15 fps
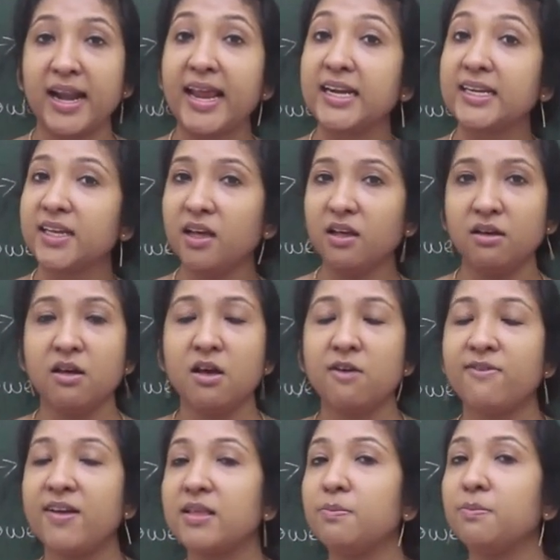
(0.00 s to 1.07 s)
Later
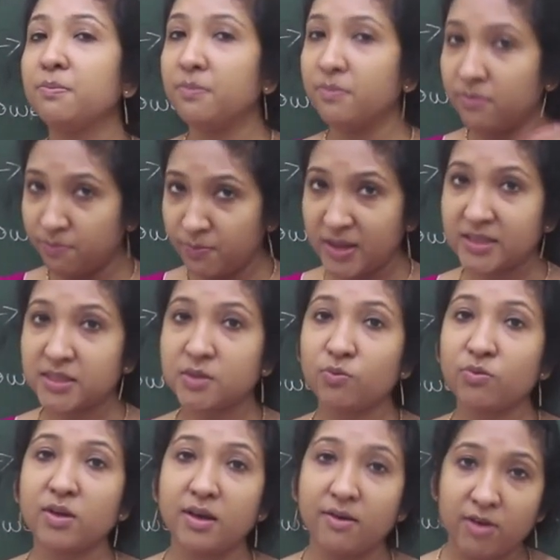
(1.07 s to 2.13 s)
when bricks
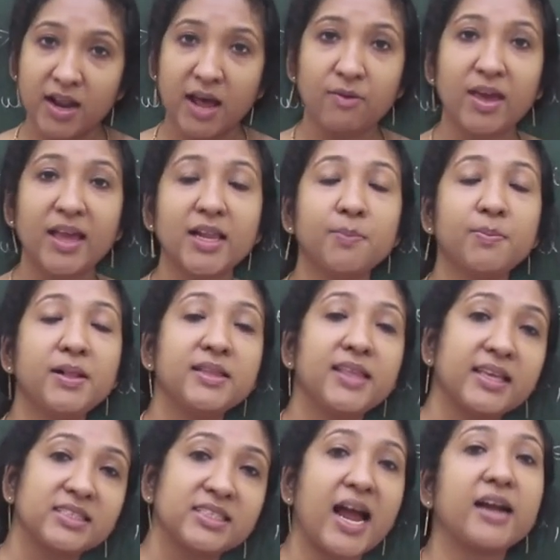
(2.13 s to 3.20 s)
were available,
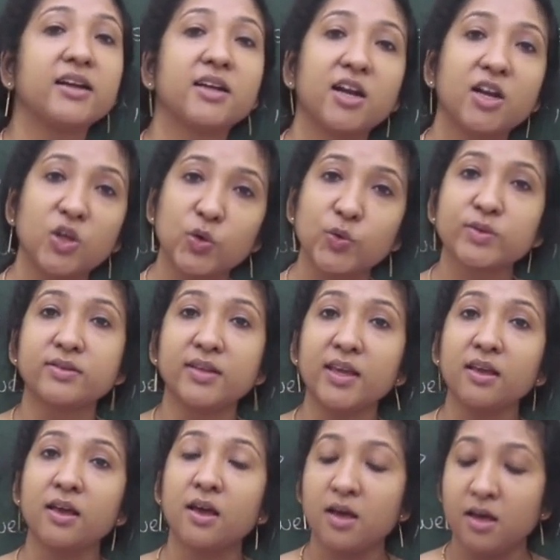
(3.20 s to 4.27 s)
they started
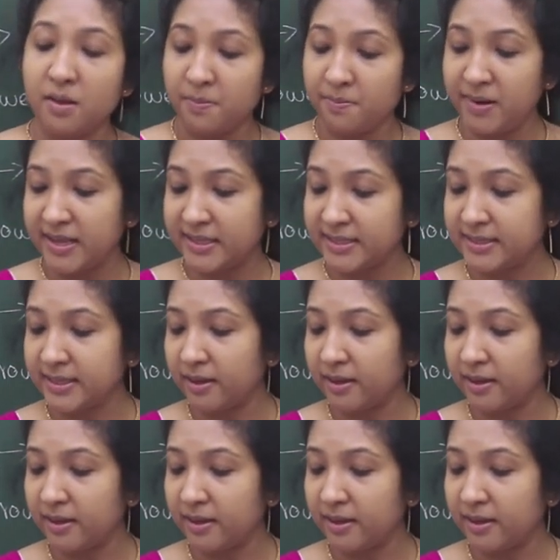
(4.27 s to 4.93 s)
using bricks.